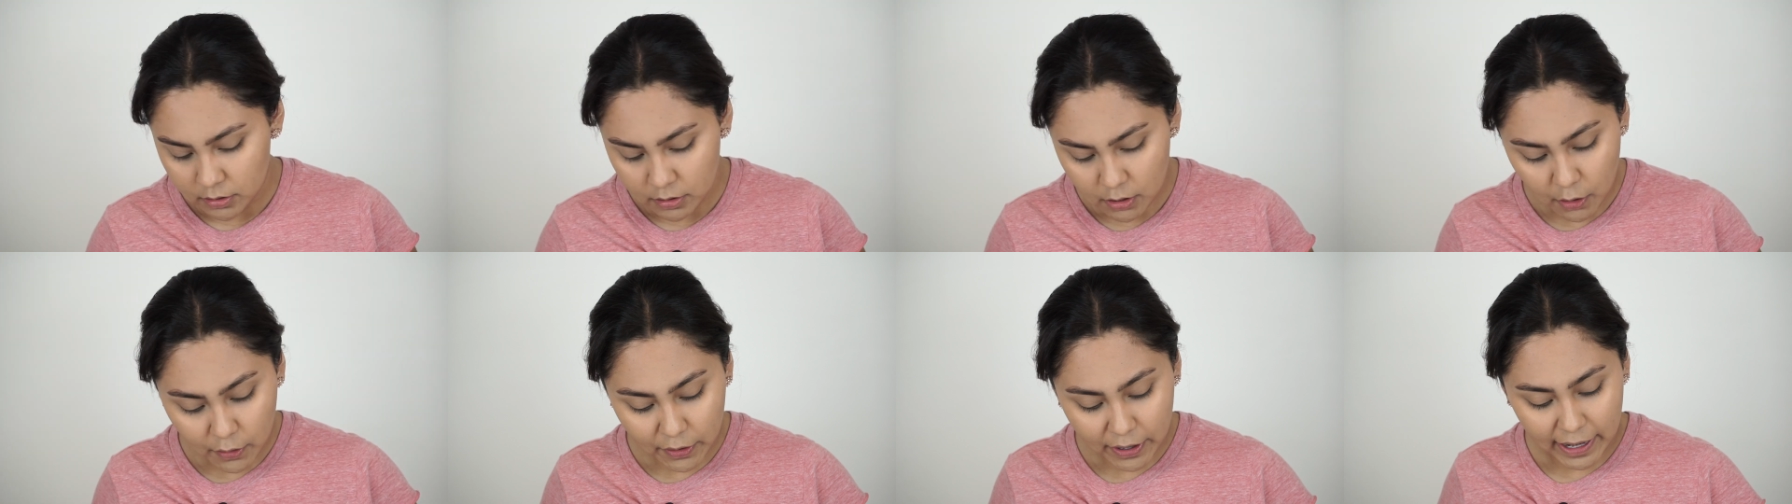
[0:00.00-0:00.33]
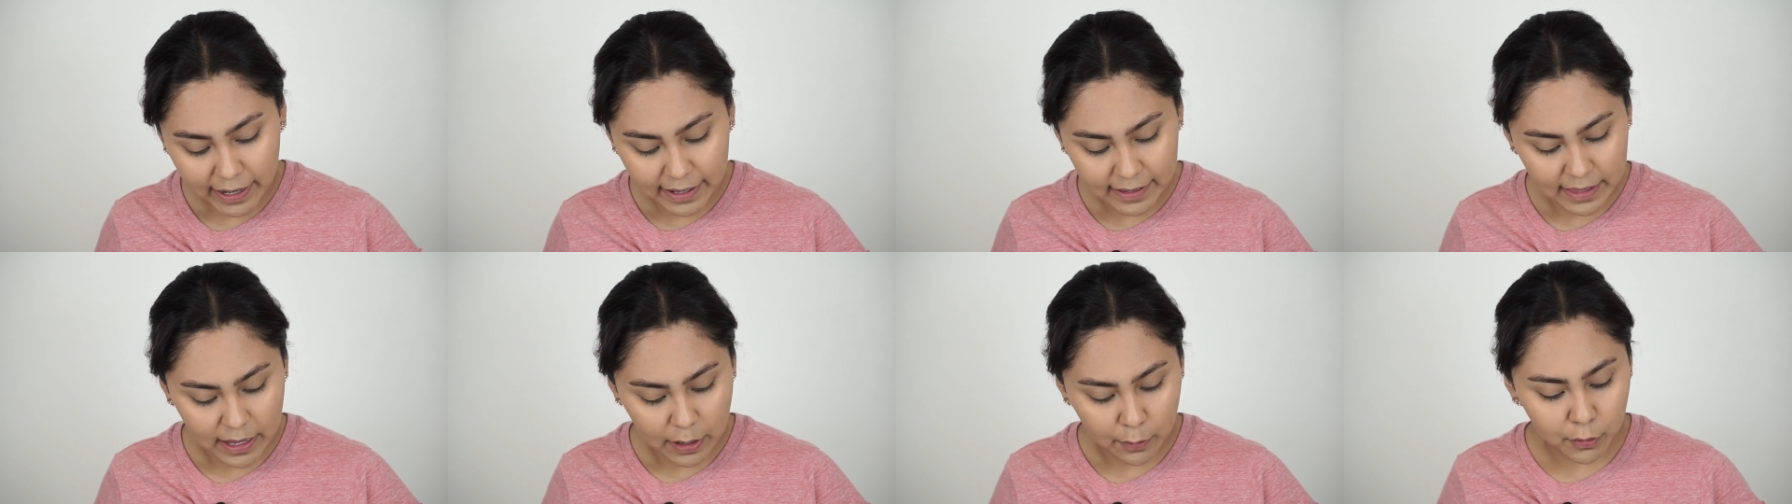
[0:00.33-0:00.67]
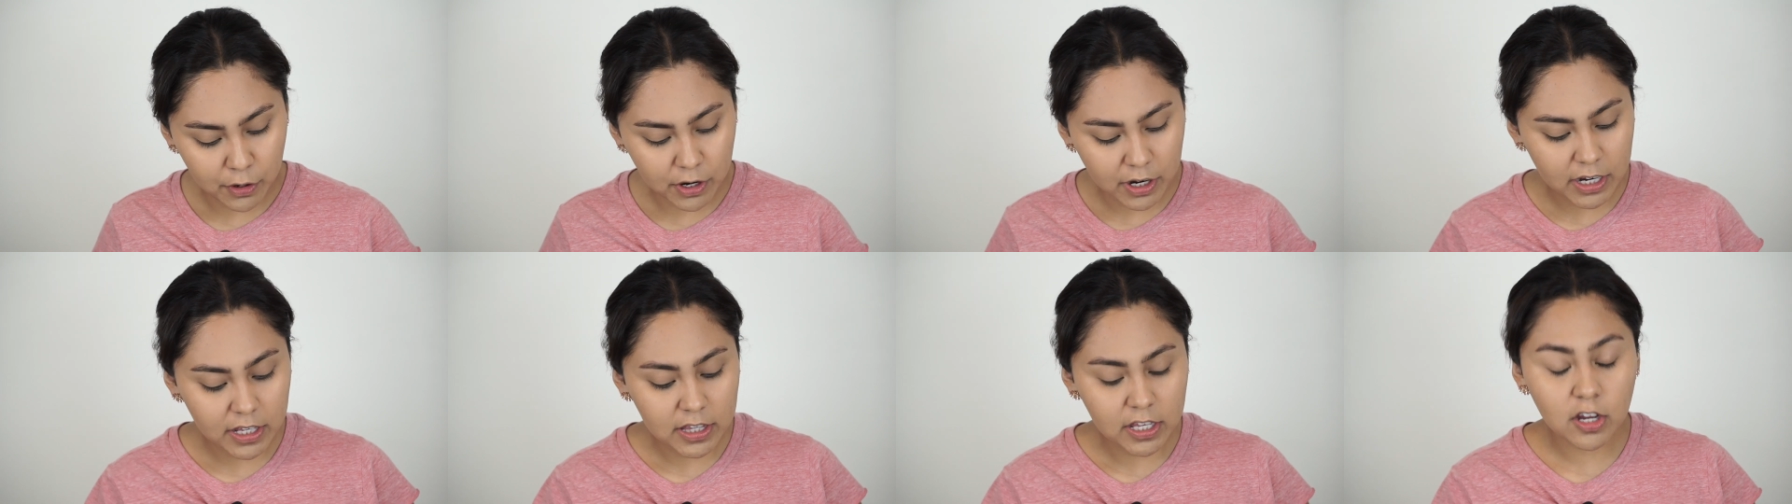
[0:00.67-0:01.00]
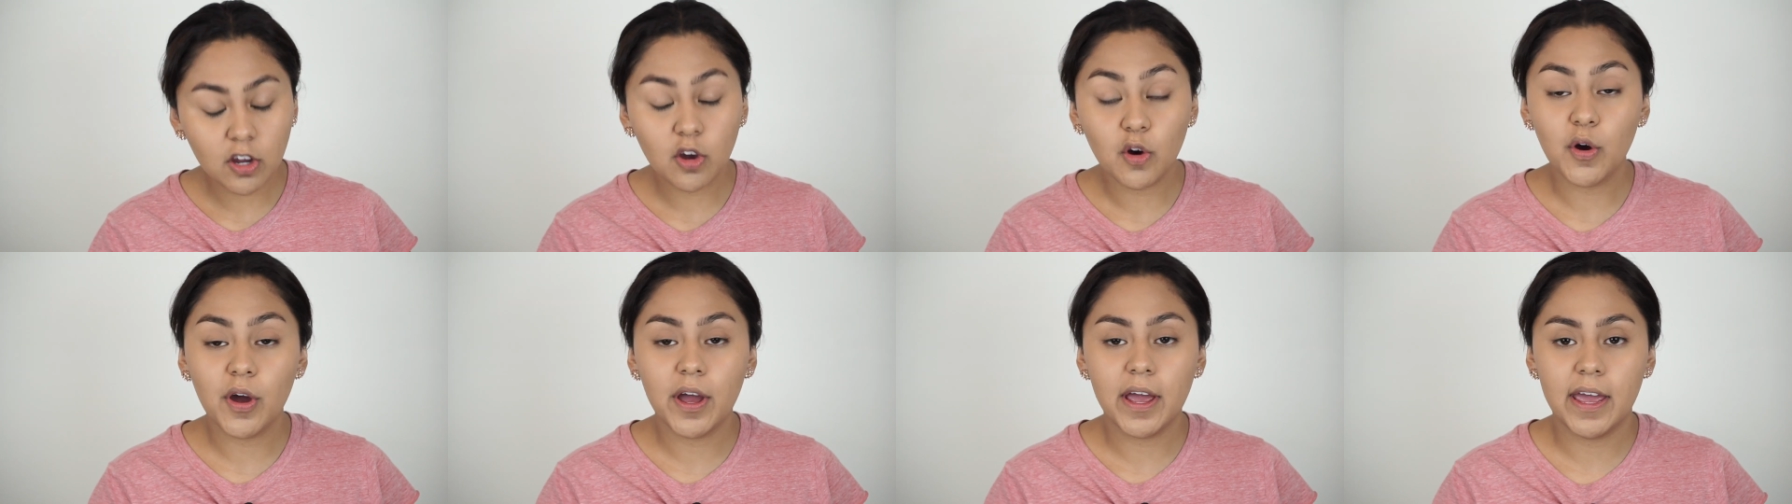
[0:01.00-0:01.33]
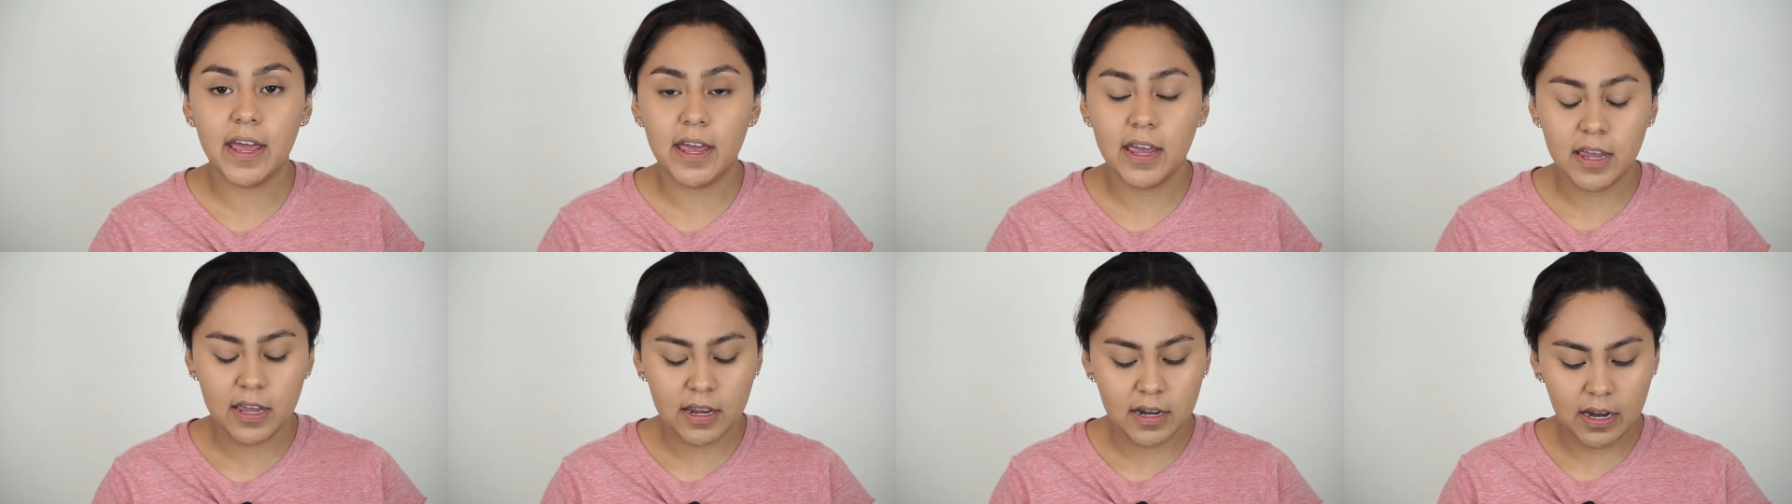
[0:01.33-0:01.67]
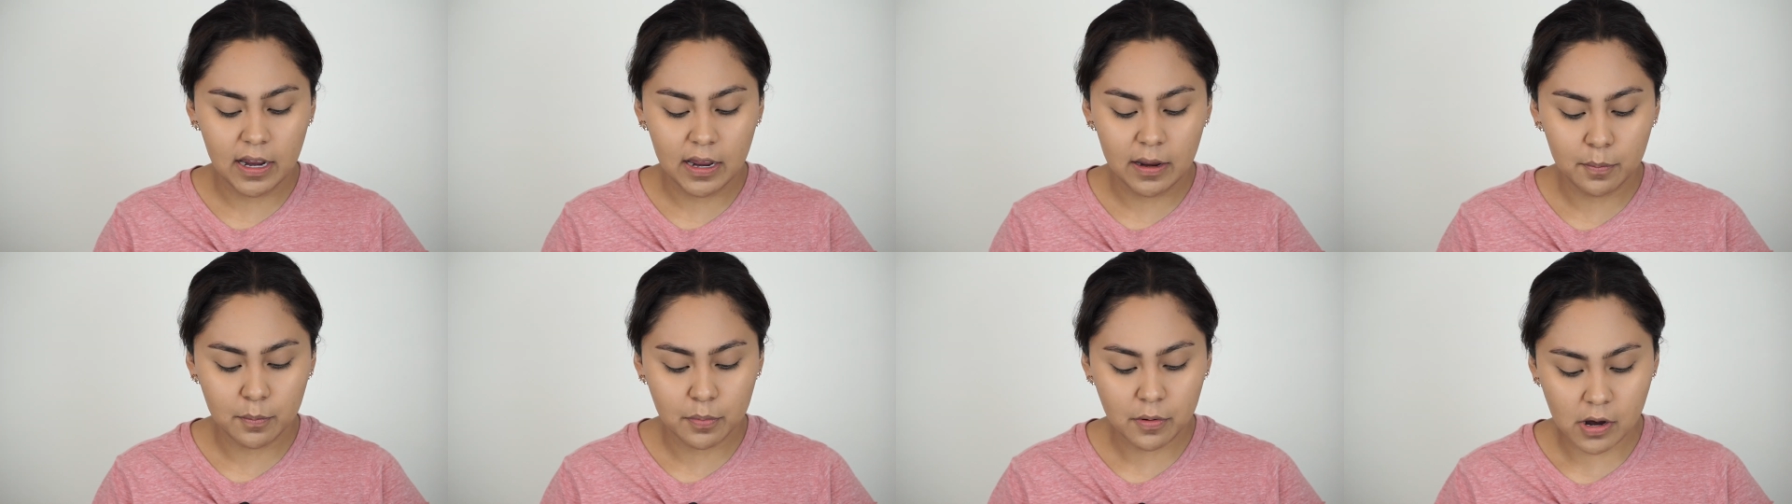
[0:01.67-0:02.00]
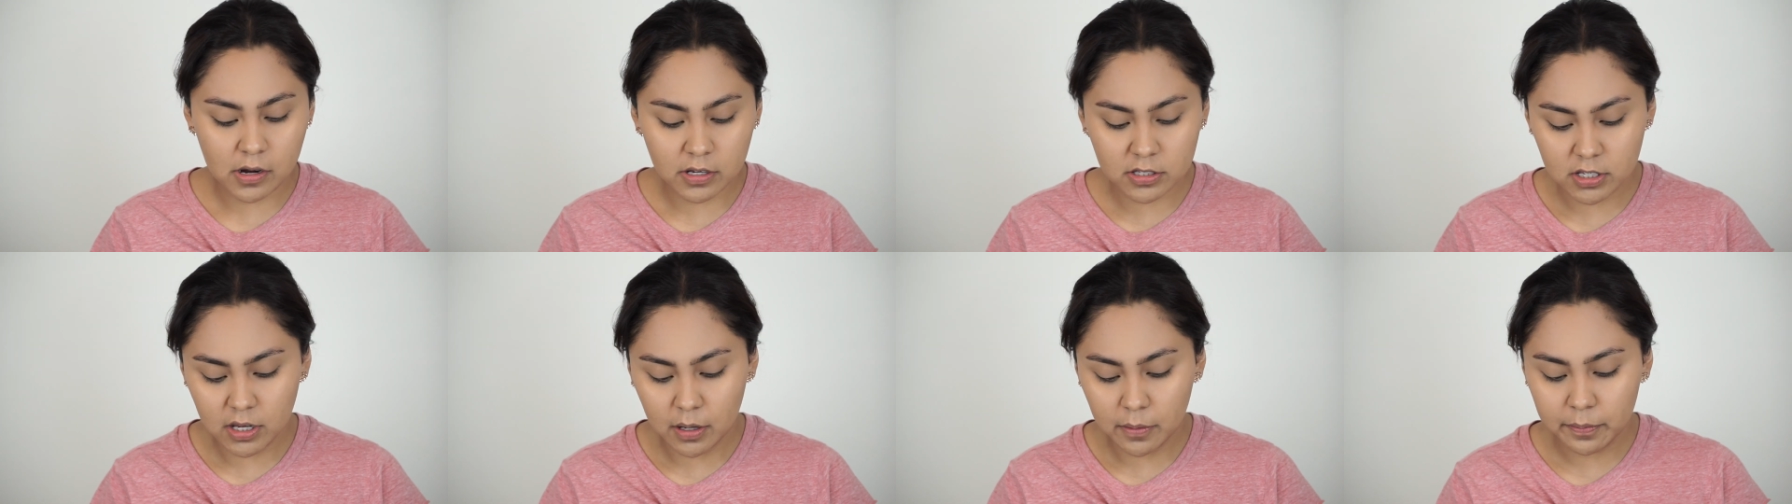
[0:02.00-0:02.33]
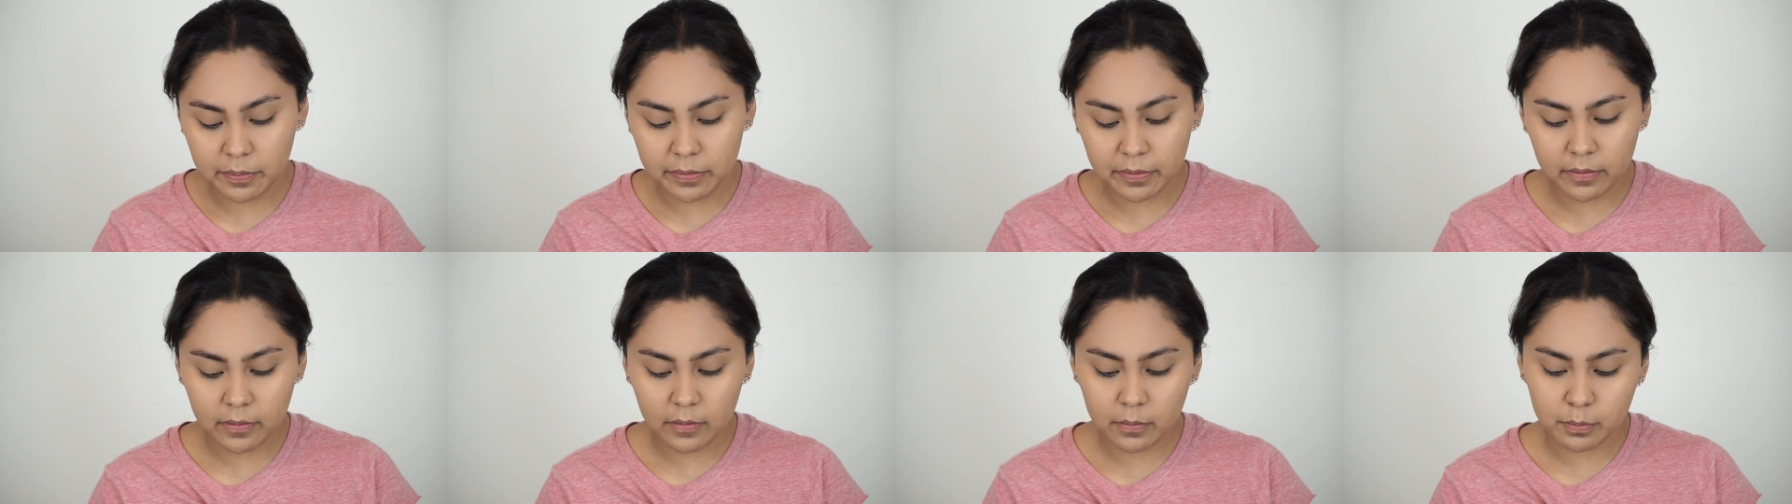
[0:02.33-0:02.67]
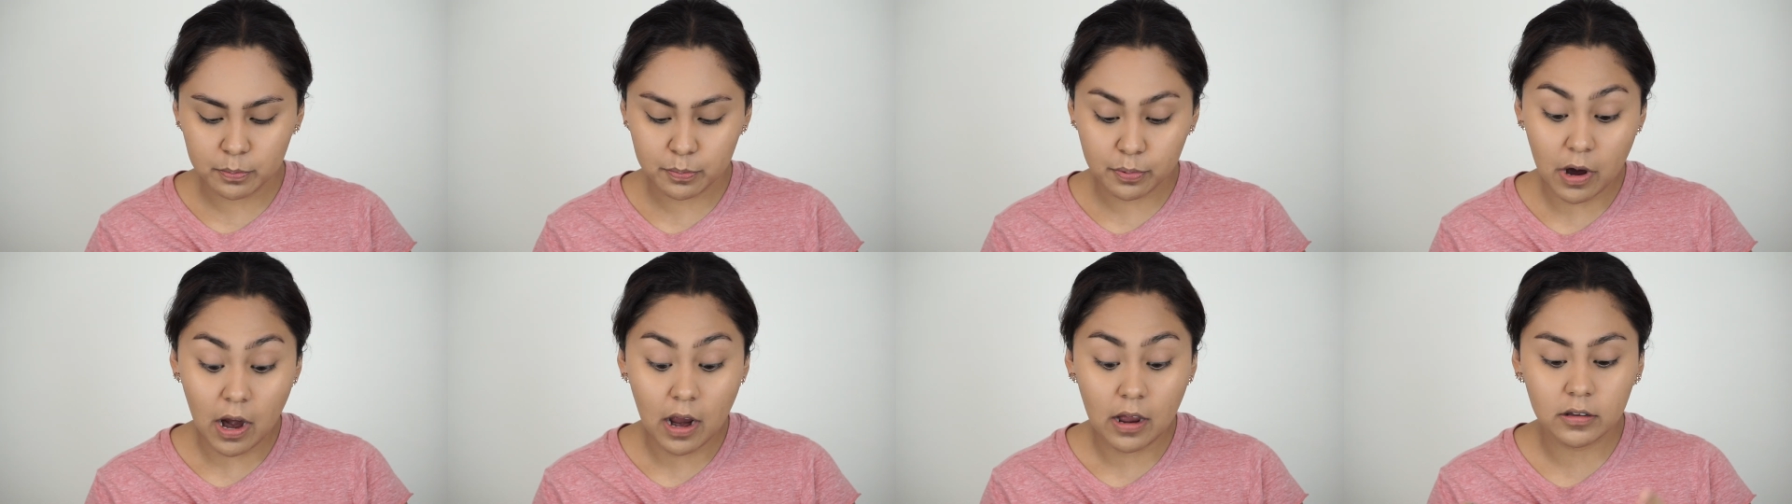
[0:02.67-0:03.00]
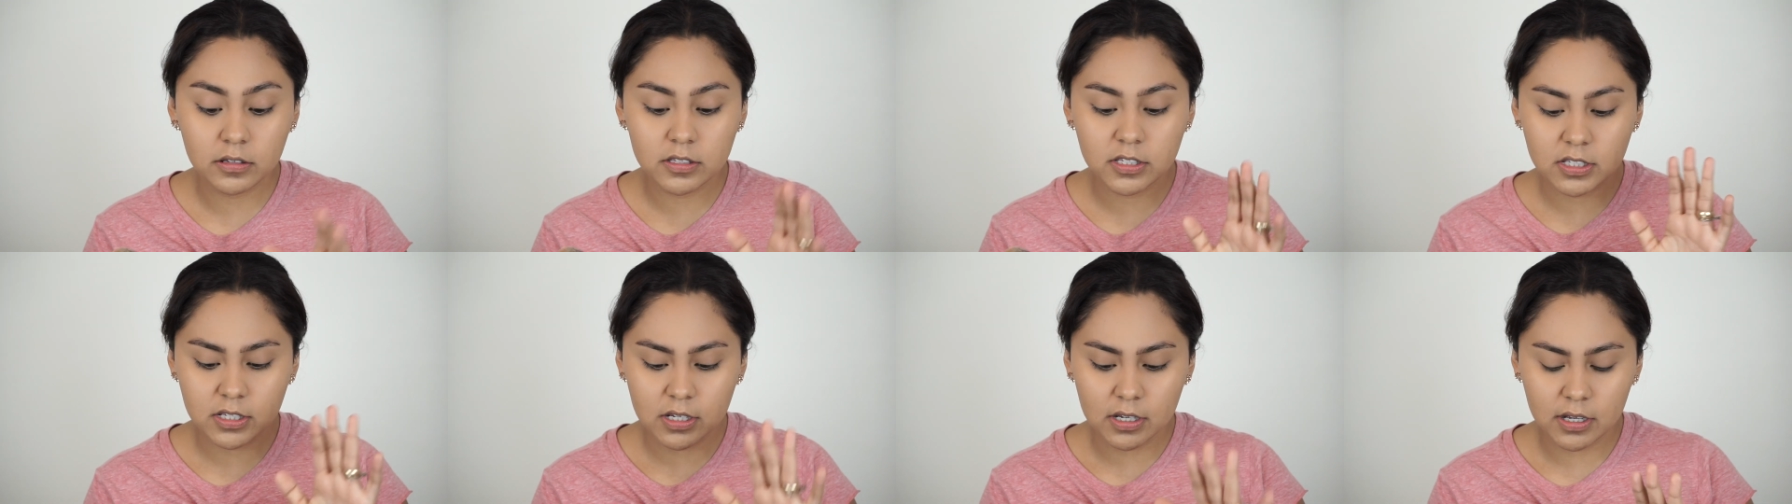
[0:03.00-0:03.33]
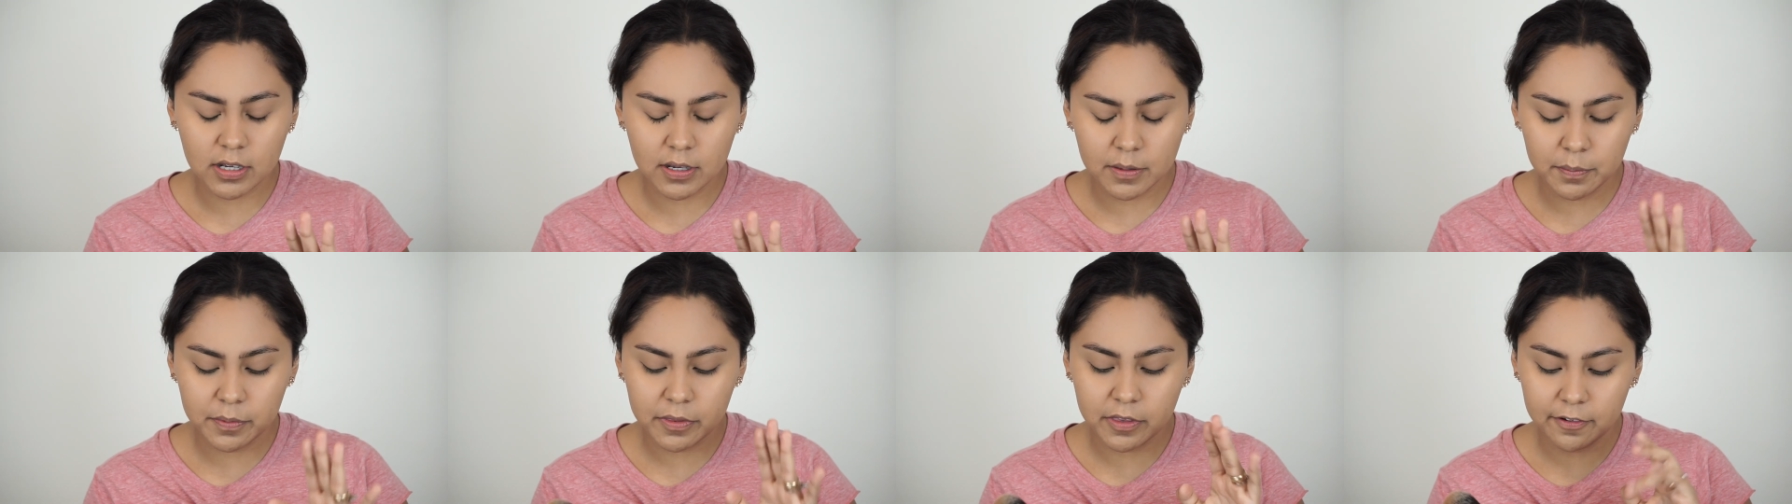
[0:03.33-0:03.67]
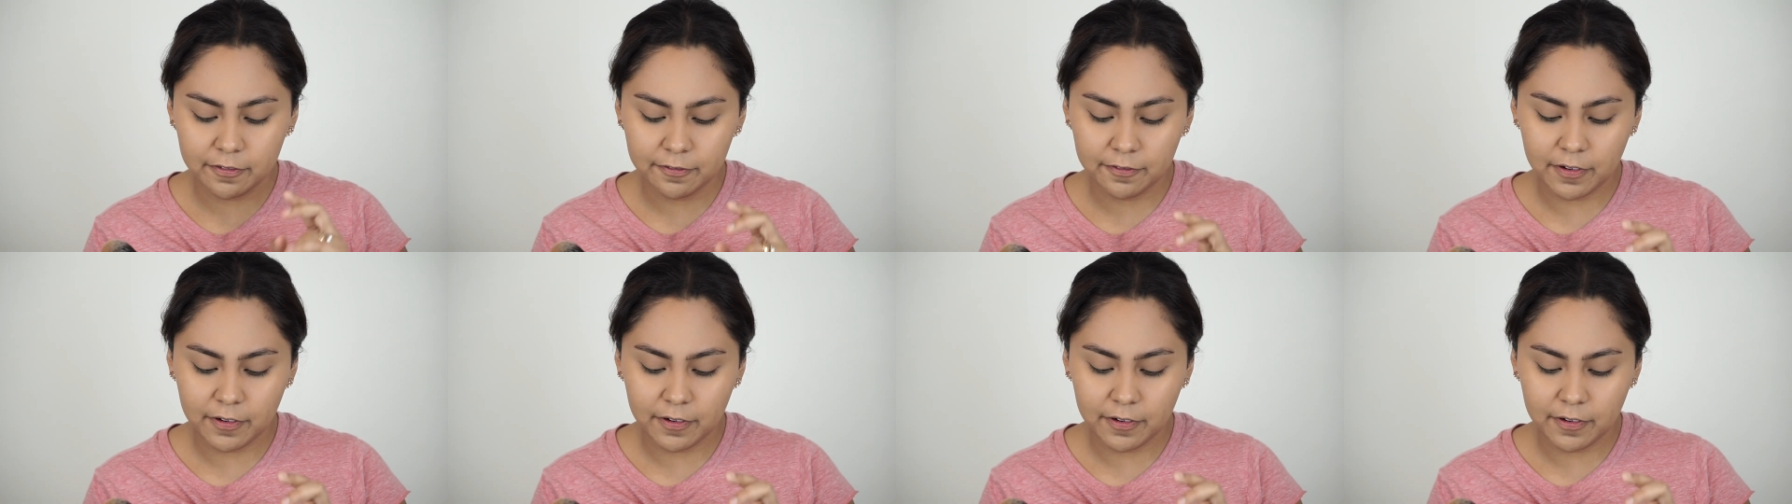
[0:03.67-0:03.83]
Okay, now we're gonna go ahead and bronze up the